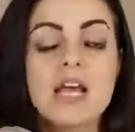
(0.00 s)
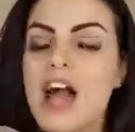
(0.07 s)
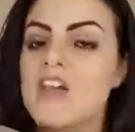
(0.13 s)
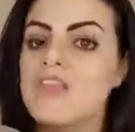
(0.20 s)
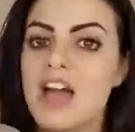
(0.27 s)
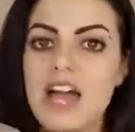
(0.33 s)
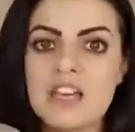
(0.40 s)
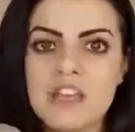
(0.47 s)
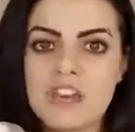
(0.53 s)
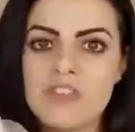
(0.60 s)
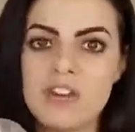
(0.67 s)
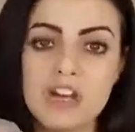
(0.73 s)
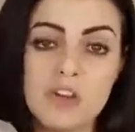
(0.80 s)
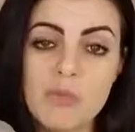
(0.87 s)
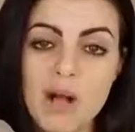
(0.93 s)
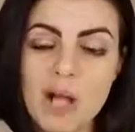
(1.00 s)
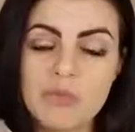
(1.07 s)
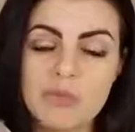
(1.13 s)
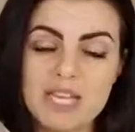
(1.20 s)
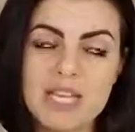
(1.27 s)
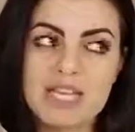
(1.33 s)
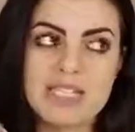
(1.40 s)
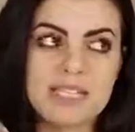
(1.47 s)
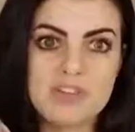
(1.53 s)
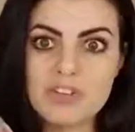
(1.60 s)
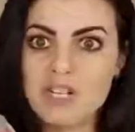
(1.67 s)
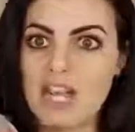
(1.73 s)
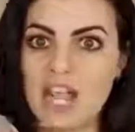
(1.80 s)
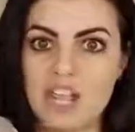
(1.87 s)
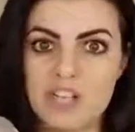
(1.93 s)
And that could very well be a
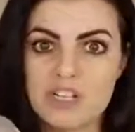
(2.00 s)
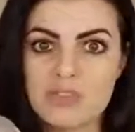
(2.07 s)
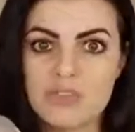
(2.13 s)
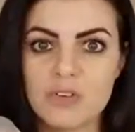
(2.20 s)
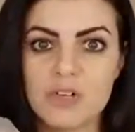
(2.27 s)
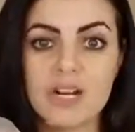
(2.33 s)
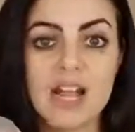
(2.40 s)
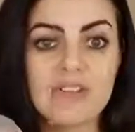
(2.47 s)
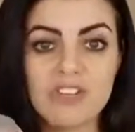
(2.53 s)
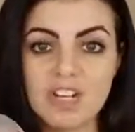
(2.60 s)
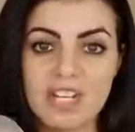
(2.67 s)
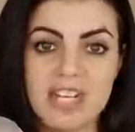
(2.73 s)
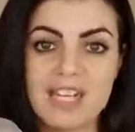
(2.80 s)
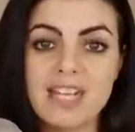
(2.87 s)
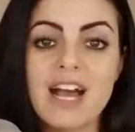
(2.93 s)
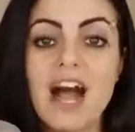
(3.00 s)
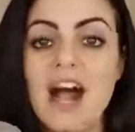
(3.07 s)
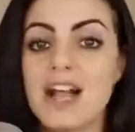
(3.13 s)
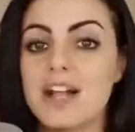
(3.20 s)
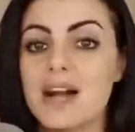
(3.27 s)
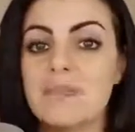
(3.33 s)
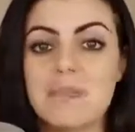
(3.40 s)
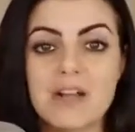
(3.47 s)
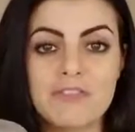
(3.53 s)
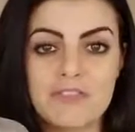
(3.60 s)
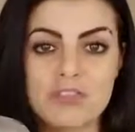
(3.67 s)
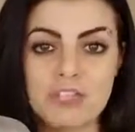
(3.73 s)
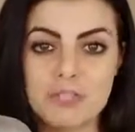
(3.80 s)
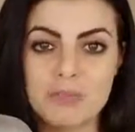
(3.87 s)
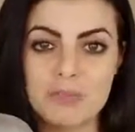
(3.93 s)
different age for every kid. I got my
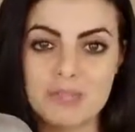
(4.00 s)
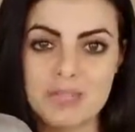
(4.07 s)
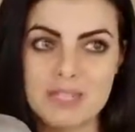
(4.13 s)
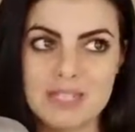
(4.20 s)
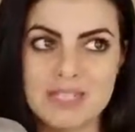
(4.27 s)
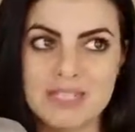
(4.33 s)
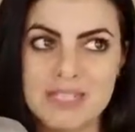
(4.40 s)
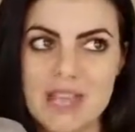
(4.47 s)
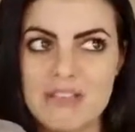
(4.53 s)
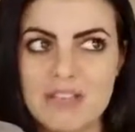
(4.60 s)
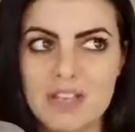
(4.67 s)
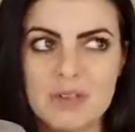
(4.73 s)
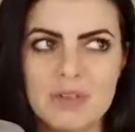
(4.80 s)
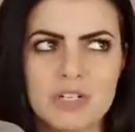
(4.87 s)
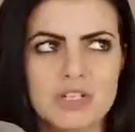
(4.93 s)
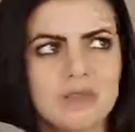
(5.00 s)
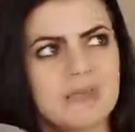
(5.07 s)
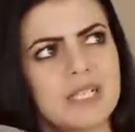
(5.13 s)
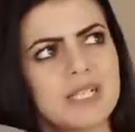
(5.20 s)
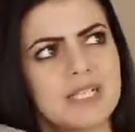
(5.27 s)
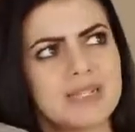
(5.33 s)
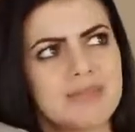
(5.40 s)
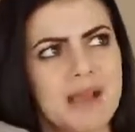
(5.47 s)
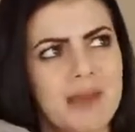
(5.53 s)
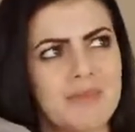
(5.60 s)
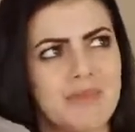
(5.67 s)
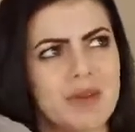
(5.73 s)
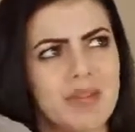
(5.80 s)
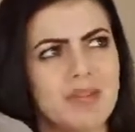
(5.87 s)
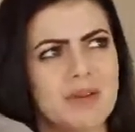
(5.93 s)
first bird at 7, which means my
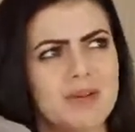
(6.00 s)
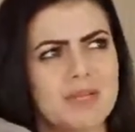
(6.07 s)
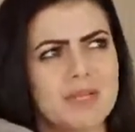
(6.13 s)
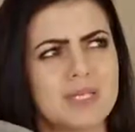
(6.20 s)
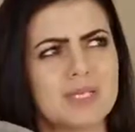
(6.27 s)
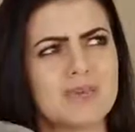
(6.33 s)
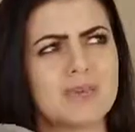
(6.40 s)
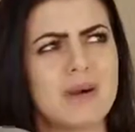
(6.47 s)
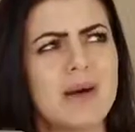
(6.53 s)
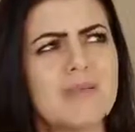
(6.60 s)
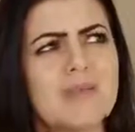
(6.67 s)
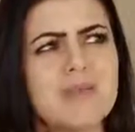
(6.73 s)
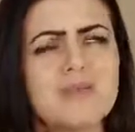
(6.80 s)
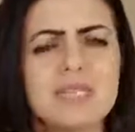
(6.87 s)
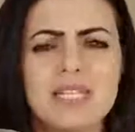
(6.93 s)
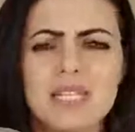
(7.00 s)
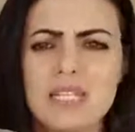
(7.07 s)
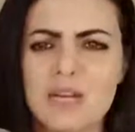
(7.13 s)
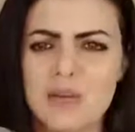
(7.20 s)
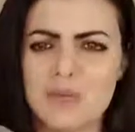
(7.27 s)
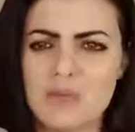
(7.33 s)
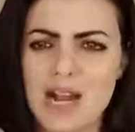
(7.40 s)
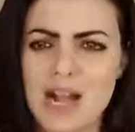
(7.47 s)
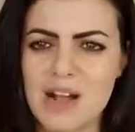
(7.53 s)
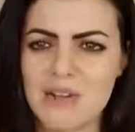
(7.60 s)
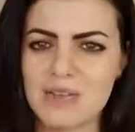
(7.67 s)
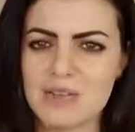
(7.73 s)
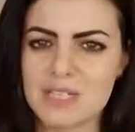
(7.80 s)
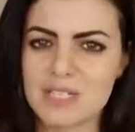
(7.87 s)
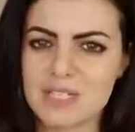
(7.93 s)
brother was probably
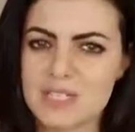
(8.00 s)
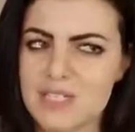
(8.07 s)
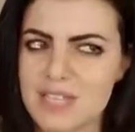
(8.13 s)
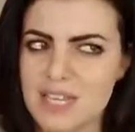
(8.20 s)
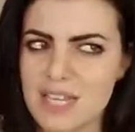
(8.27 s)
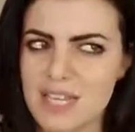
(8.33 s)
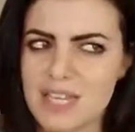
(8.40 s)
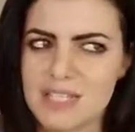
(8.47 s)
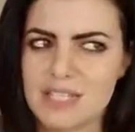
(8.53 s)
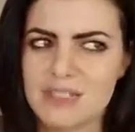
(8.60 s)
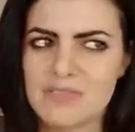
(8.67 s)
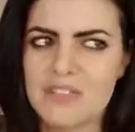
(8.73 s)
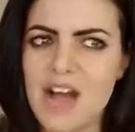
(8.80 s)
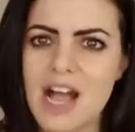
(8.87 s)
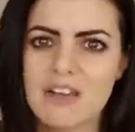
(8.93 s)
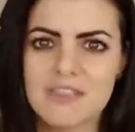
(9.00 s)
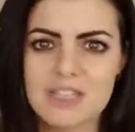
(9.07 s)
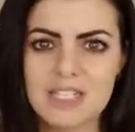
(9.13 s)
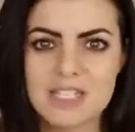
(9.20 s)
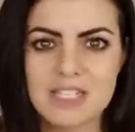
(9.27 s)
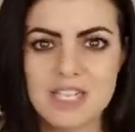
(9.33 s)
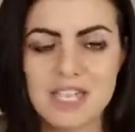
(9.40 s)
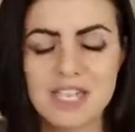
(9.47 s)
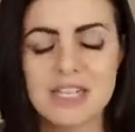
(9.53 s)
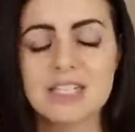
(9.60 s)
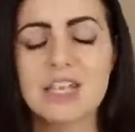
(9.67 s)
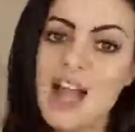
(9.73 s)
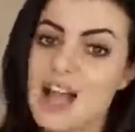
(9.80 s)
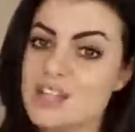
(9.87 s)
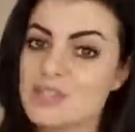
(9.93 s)
around 5 or
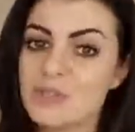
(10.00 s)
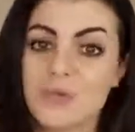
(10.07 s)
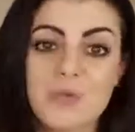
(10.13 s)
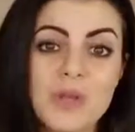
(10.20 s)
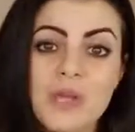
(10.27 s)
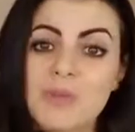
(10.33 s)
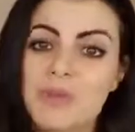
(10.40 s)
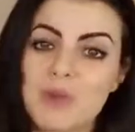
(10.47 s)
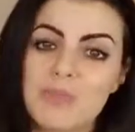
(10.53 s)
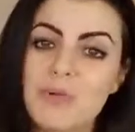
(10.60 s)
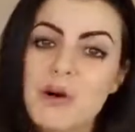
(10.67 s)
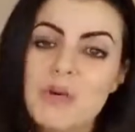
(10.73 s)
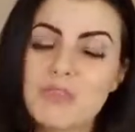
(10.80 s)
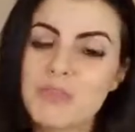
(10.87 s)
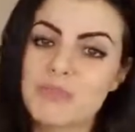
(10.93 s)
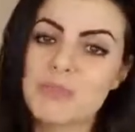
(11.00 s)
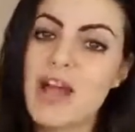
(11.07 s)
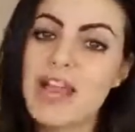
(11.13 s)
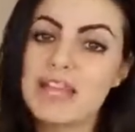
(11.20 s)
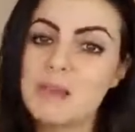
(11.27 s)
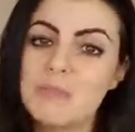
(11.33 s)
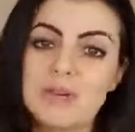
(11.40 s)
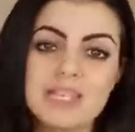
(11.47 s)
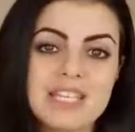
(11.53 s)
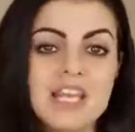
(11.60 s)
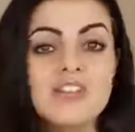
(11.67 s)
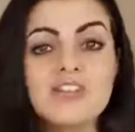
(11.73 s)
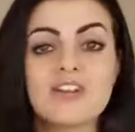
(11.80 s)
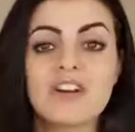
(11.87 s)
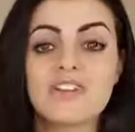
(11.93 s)
6. And we were both ready, but
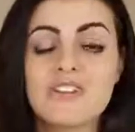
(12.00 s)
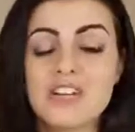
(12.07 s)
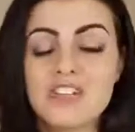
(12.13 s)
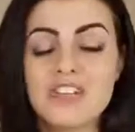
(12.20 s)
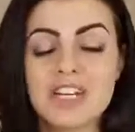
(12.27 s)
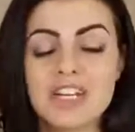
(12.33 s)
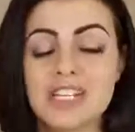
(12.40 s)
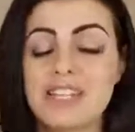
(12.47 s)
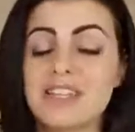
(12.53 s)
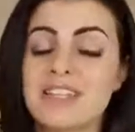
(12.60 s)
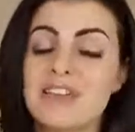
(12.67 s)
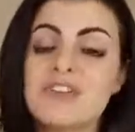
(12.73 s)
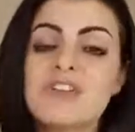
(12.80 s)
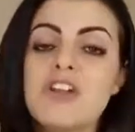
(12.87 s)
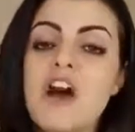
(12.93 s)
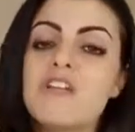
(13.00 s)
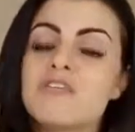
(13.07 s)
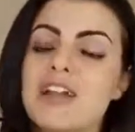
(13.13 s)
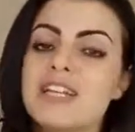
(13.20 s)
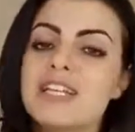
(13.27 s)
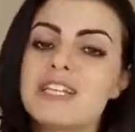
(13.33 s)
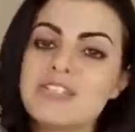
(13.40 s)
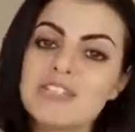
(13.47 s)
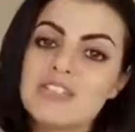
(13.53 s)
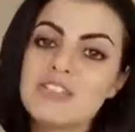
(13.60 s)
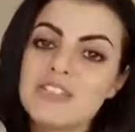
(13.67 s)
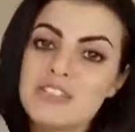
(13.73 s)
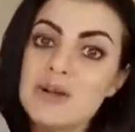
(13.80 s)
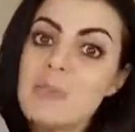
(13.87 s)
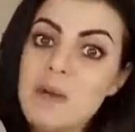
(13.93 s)
then there are other kids that are not ready until
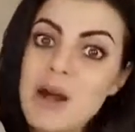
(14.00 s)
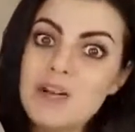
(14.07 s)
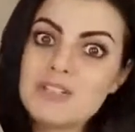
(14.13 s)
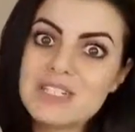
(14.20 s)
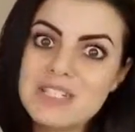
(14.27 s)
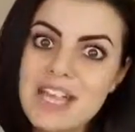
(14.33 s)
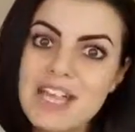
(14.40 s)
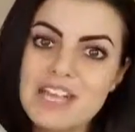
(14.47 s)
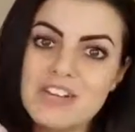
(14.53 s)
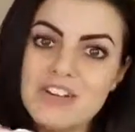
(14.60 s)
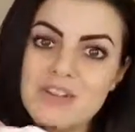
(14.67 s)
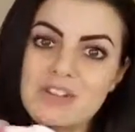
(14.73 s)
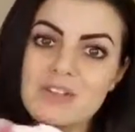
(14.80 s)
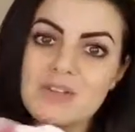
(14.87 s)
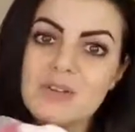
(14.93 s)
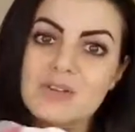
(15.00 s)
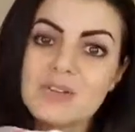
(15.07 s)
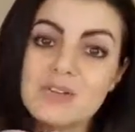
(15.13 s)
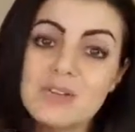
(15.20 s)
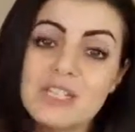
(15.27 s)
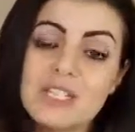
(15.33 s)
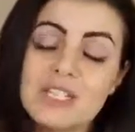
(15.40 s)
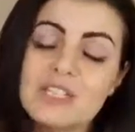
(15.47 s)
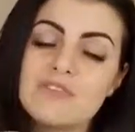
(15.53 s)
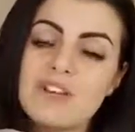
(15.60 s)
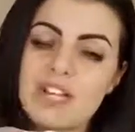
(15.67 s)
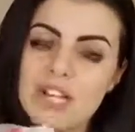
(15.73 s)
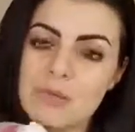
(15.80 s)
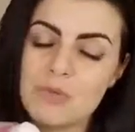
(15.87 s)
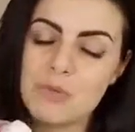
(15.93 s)
they're about 10 years old. So this is
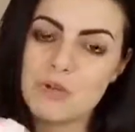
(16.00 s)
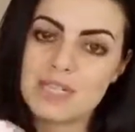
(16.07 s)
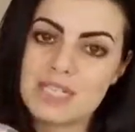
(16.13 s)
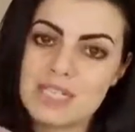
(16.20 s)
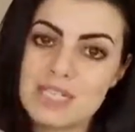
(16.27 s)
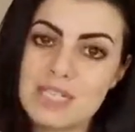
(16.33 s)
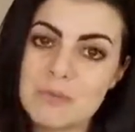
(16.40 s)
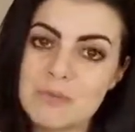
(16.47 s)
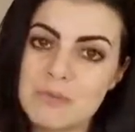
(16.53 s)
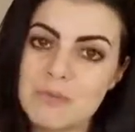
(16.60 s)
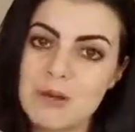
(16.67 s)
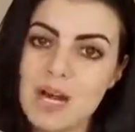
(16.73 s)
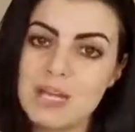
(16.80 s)
very important to keep in